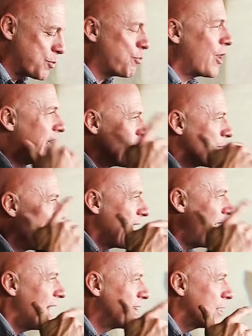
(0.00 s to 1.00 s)
played in my
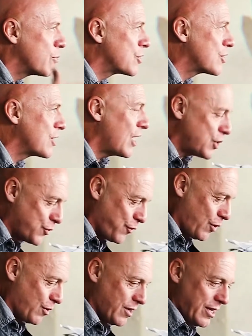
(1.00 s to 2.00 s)
head that was
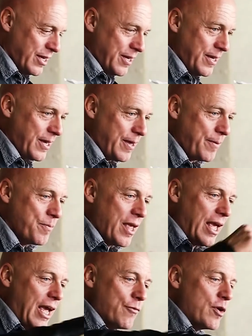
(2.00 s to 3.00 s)
lustful,
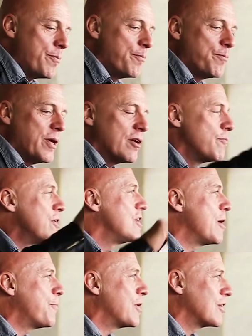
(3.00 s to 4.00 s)
every bit of
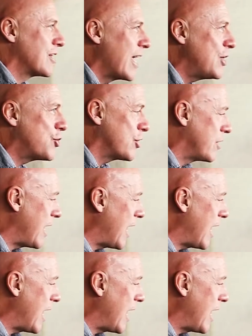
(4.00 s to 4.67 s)
manipulation,